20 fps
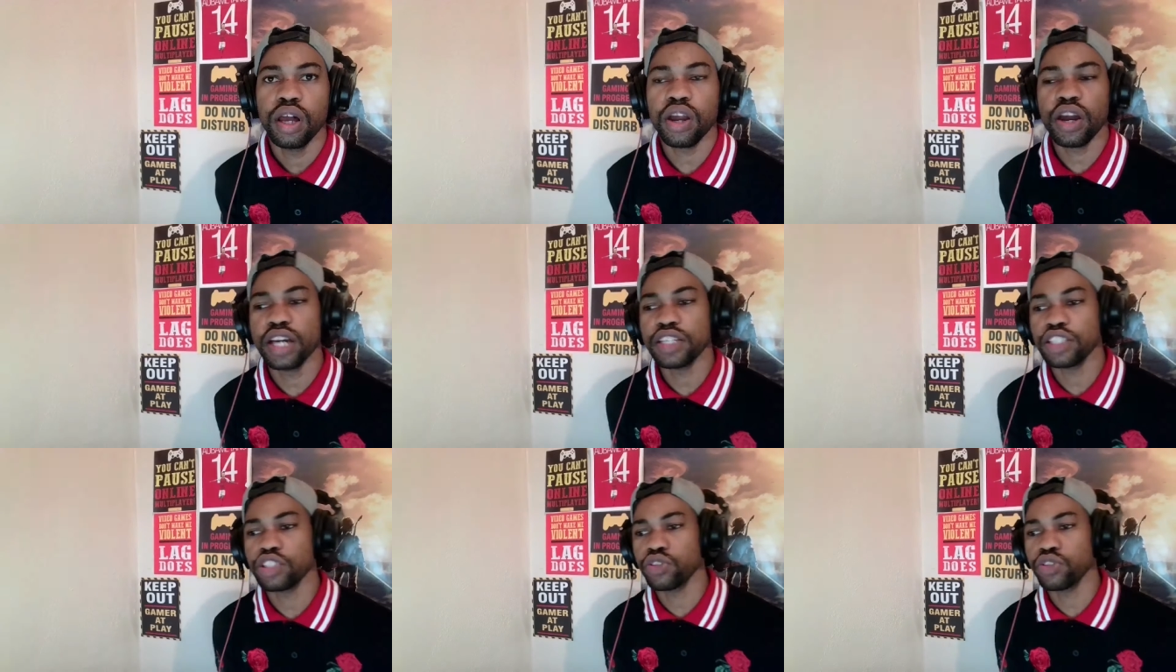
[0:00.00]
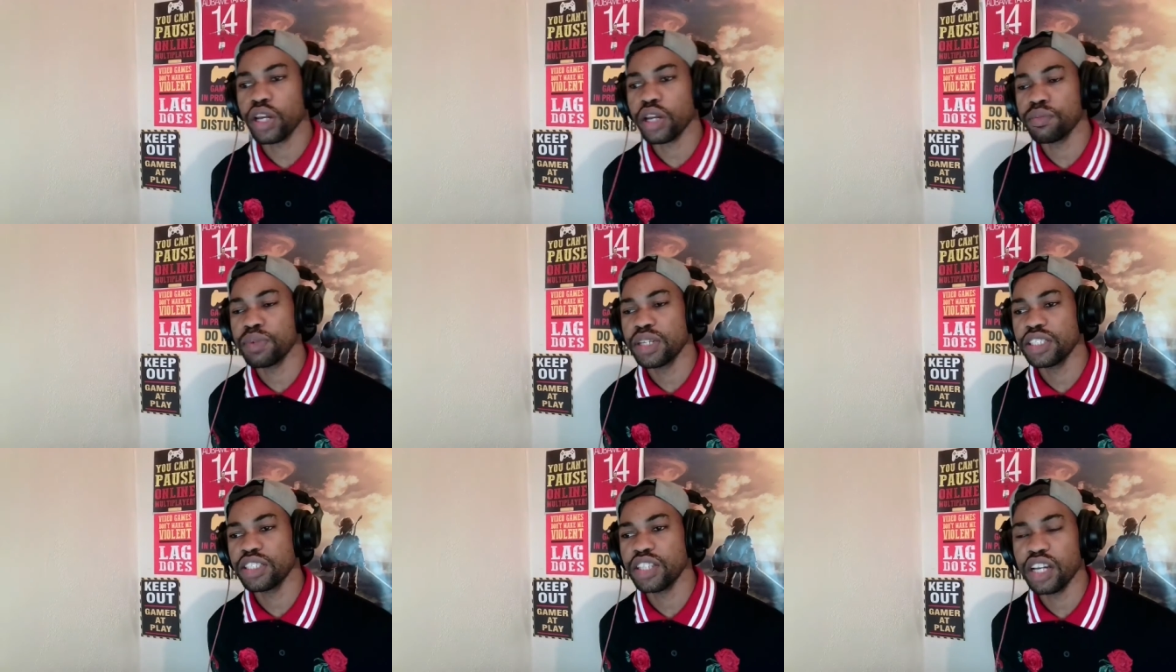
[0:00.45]
Well guys, it's
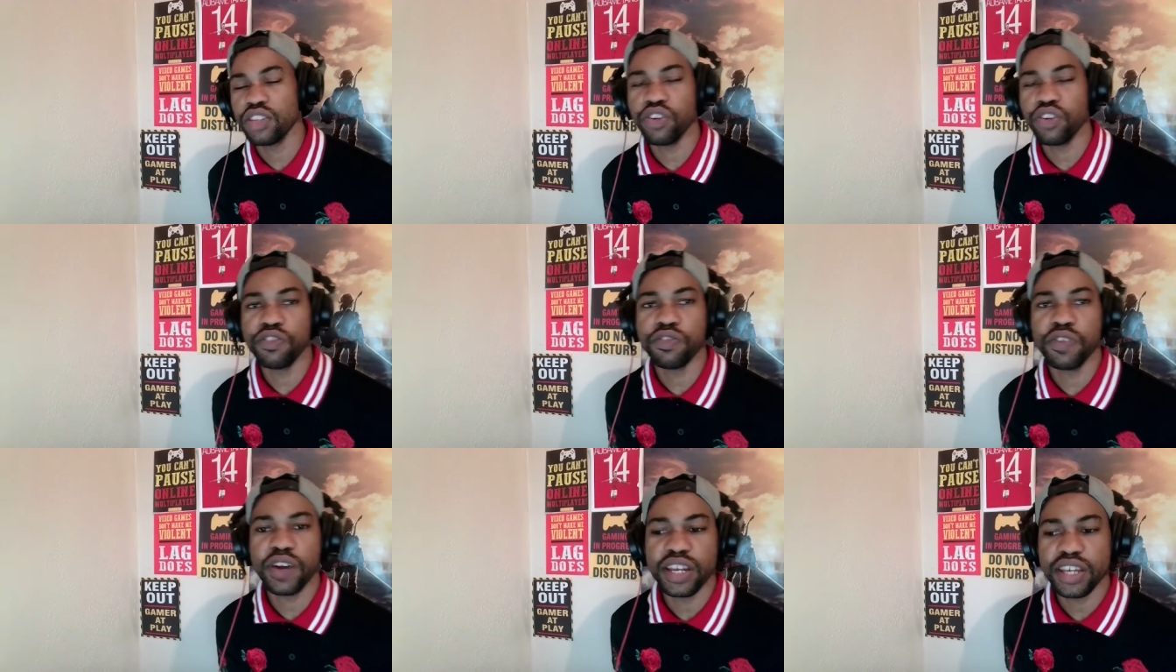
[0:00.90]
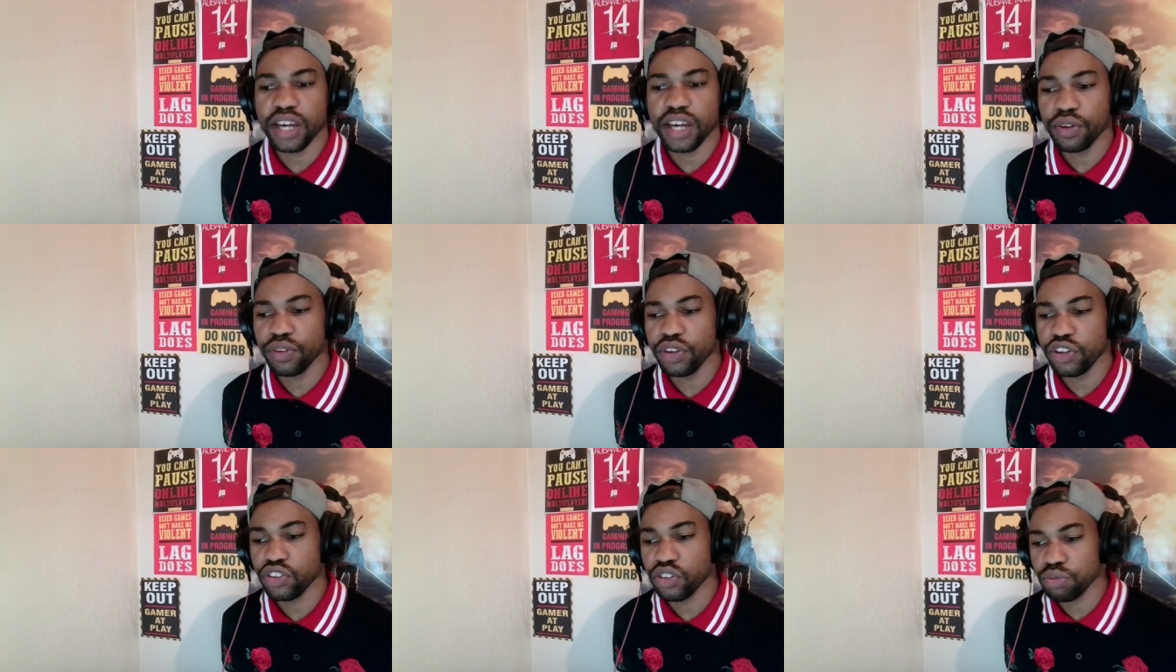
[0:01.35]
recommend. Shout out to
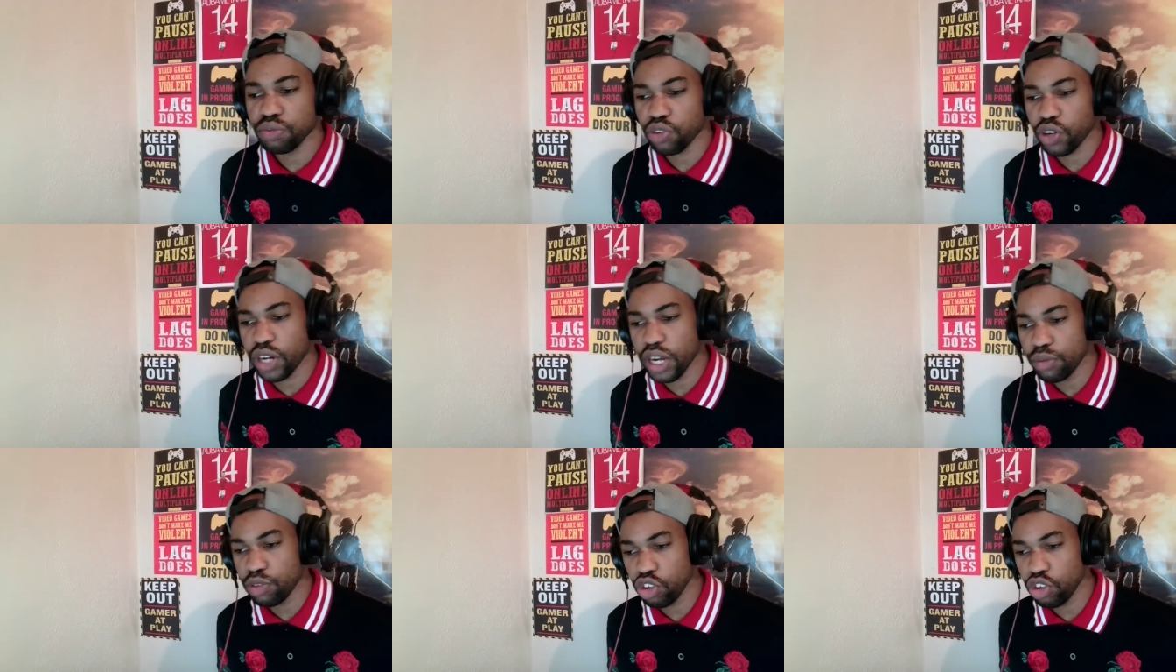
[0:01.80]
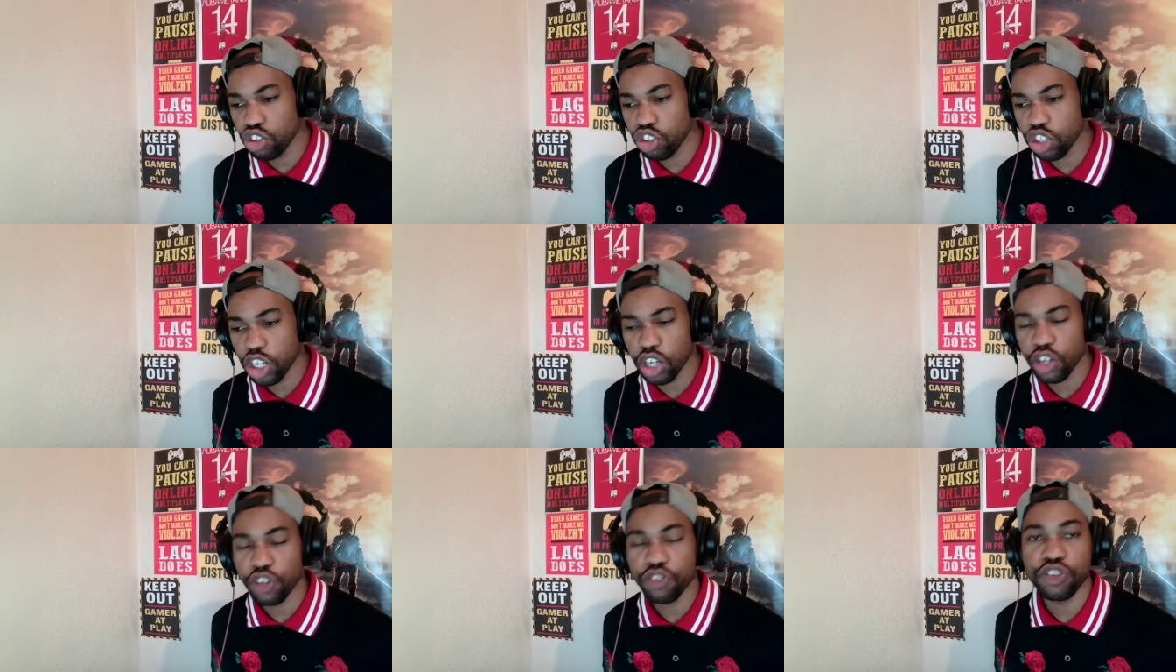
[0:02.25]
everybody out there. Subscribe to the
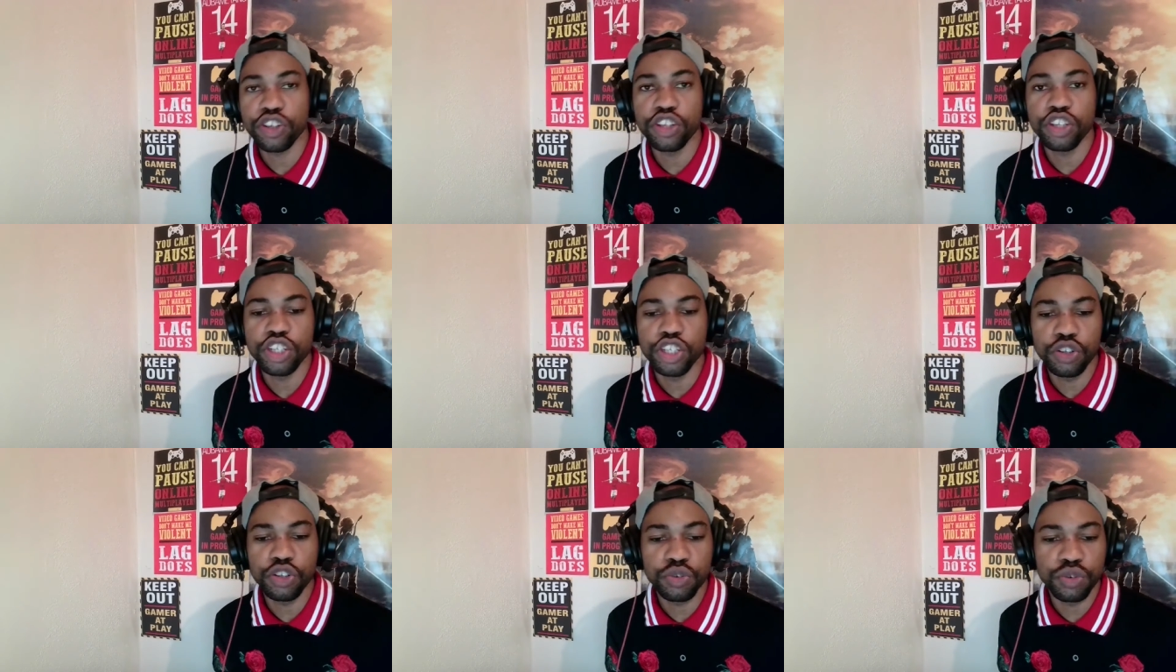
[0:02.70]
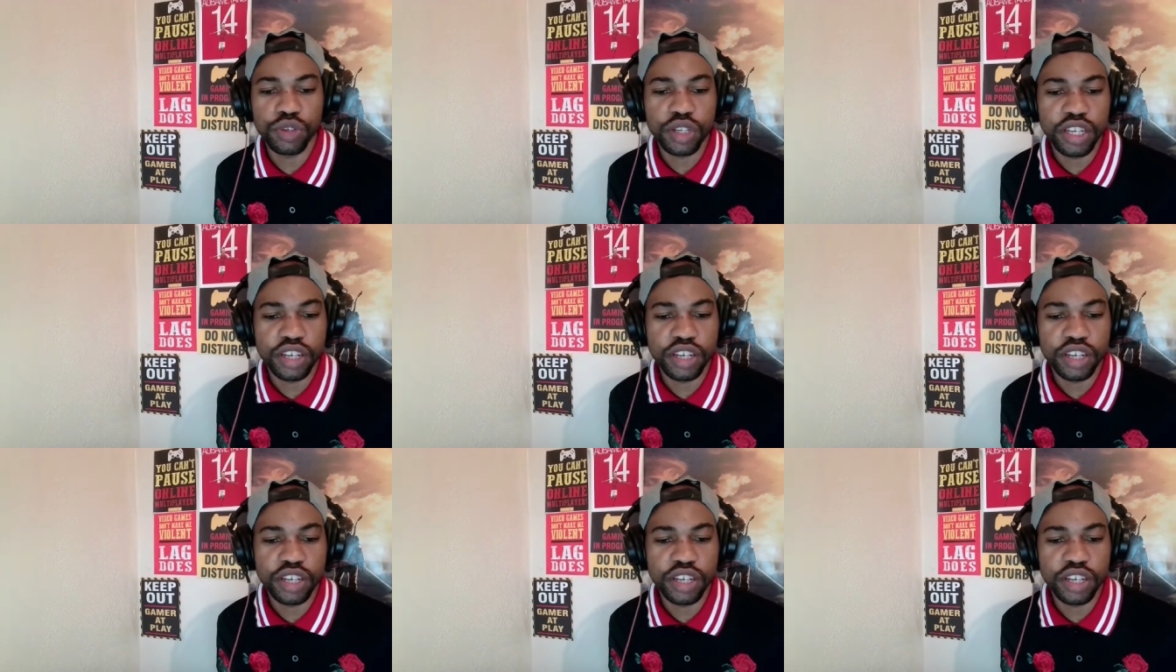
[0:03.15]
channel if you're new.